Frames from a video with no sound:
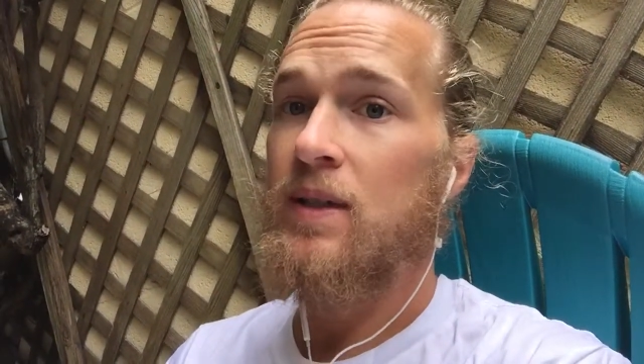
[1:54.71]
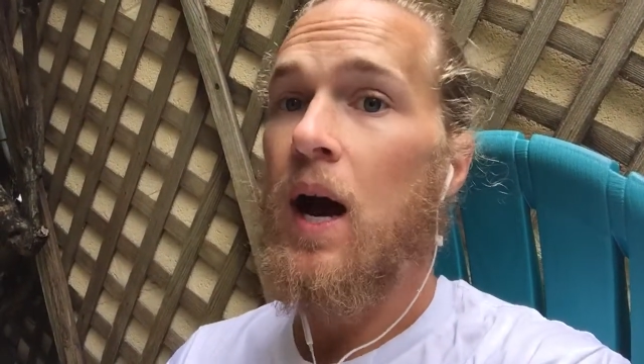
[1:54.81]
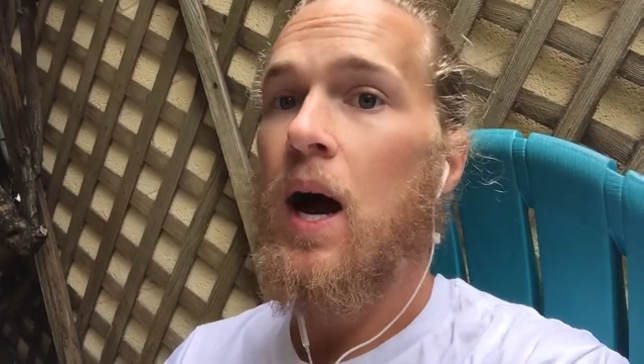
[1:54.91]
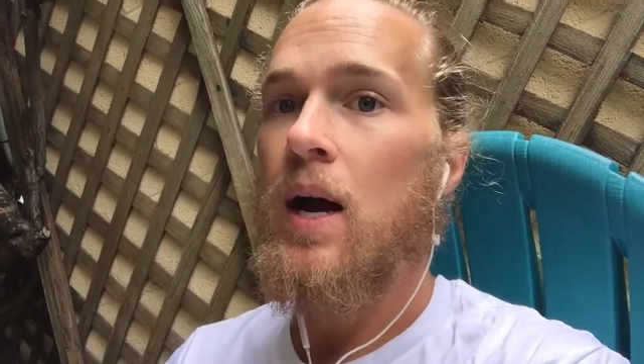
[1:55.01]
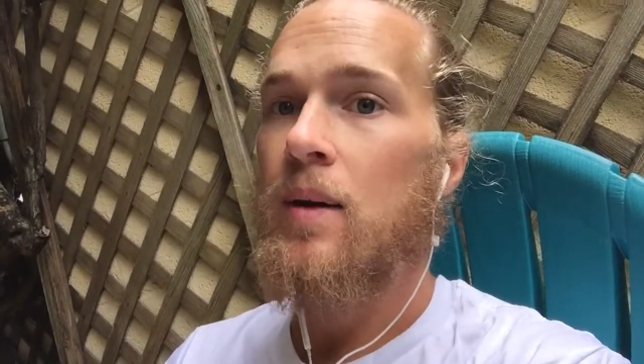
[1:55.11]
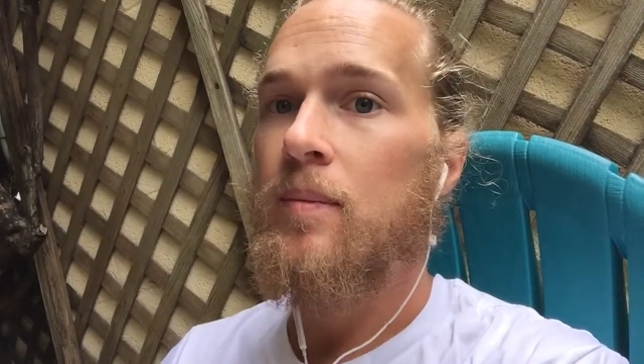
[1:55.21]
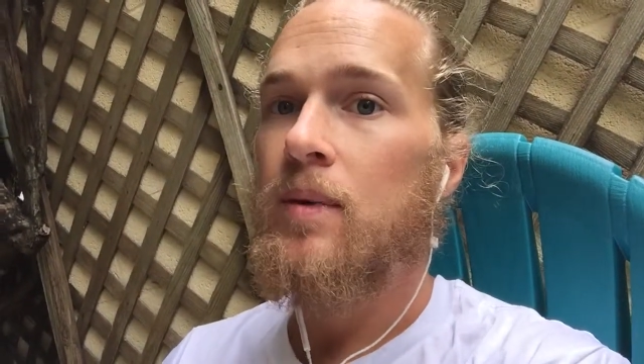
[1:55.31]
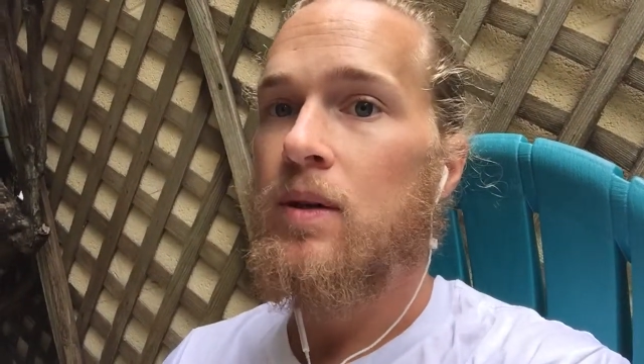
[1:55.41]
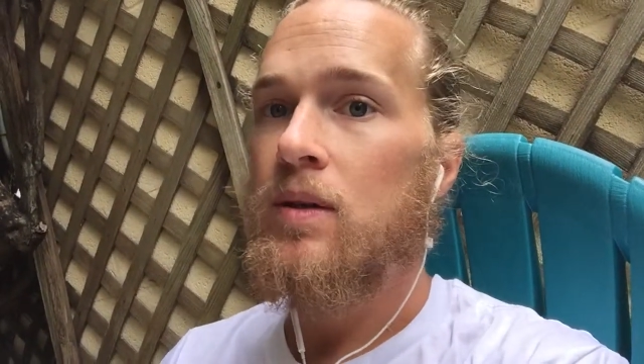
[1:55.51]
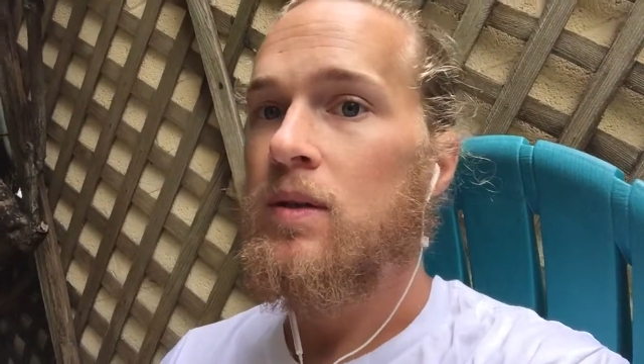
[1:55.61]
time
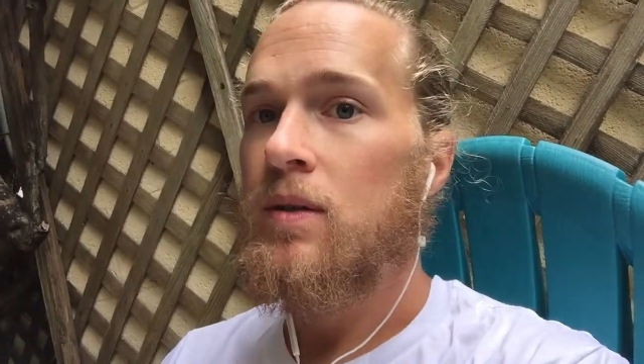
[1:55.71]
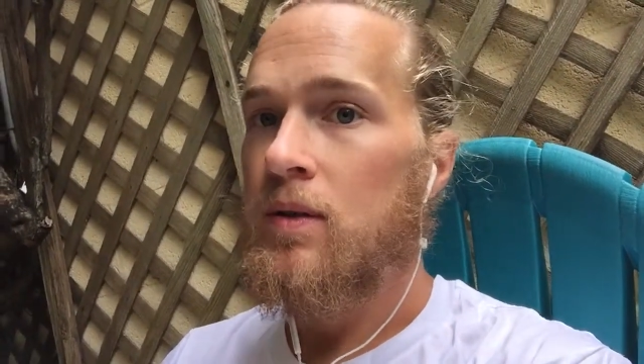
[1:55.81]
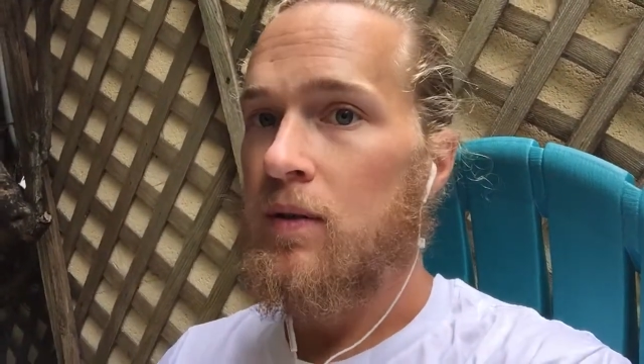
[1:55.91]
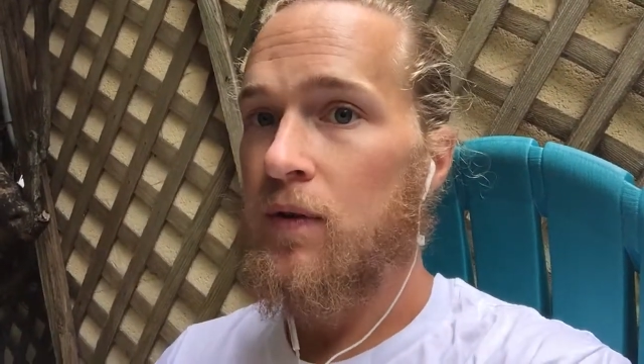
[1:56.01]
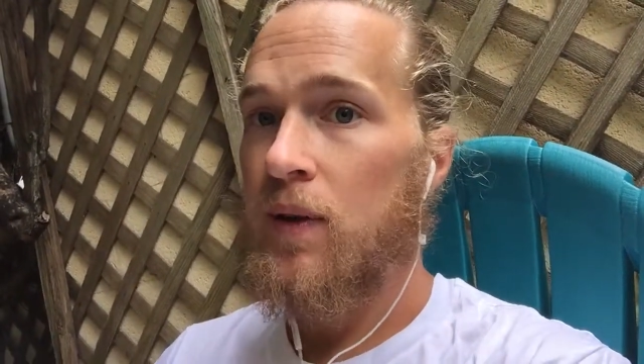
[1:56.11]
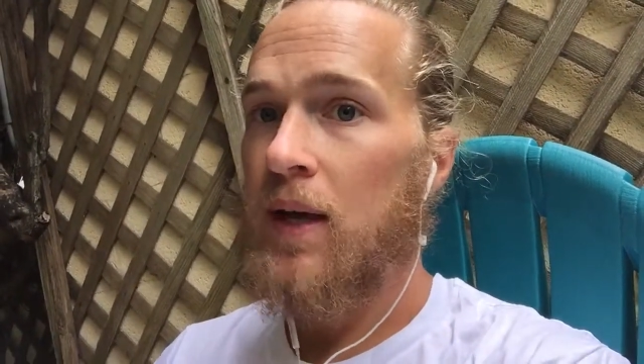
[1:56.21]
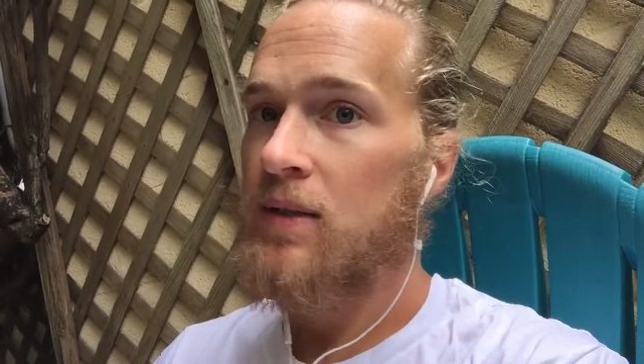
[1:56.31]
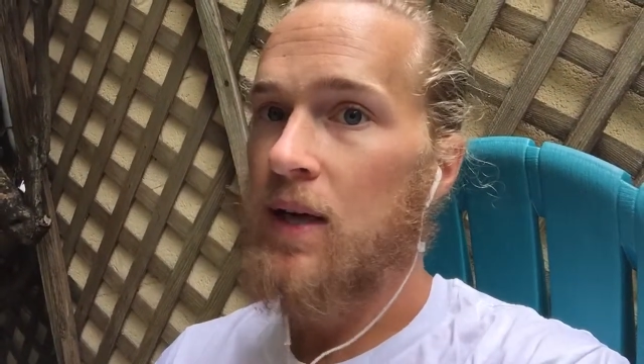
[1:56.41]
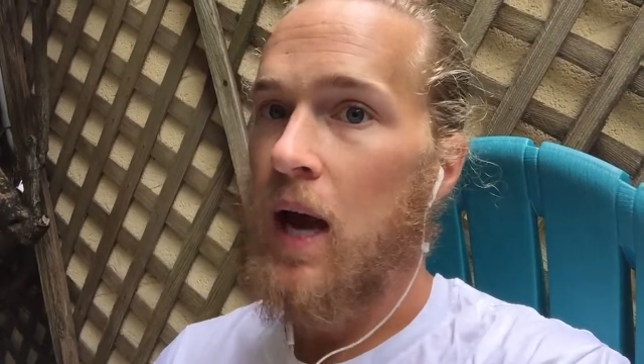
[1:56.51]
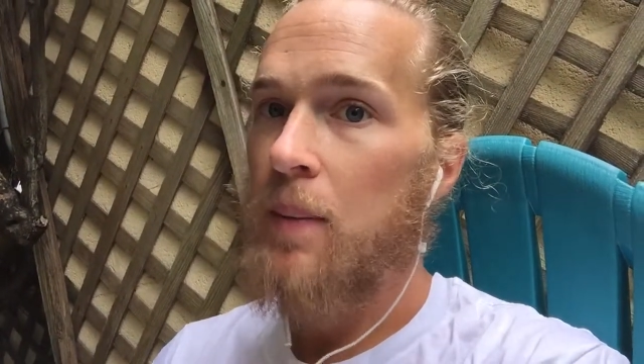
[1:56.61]
for that
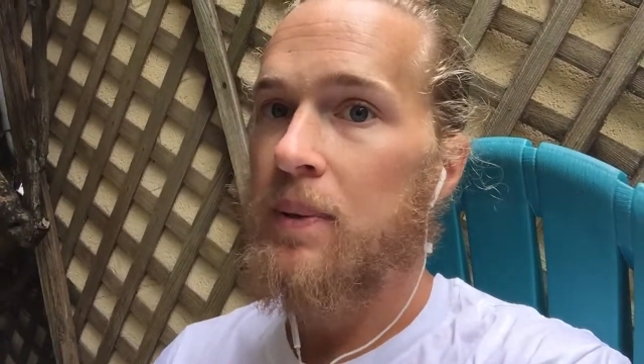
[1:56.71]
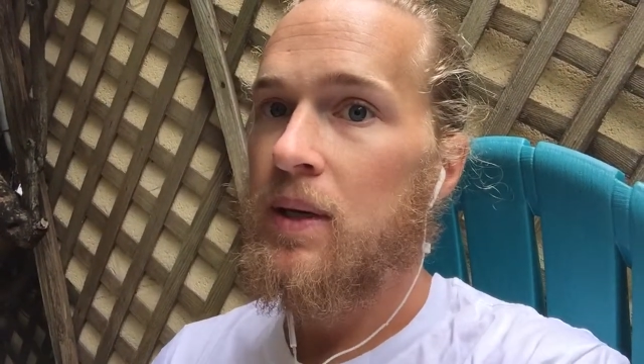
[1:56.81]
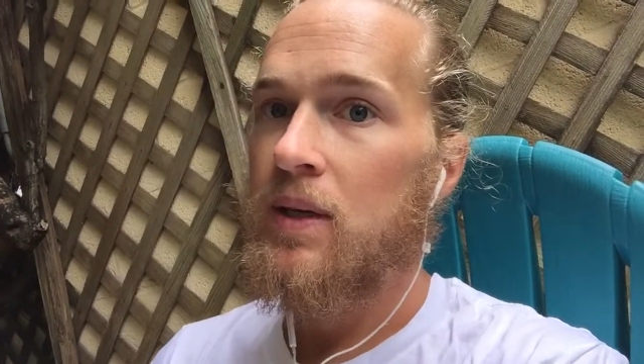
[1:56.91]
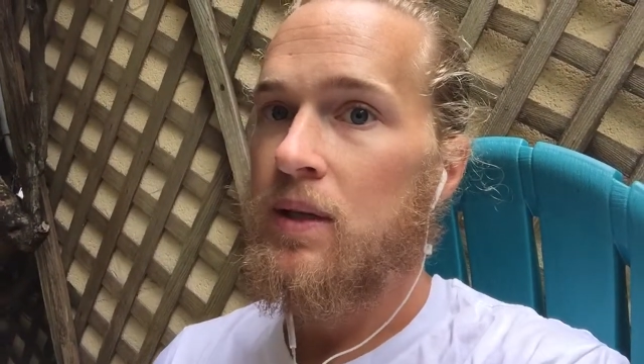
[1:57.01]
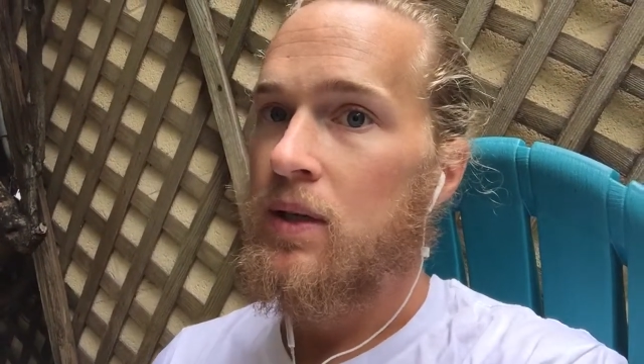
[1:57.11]
to happen.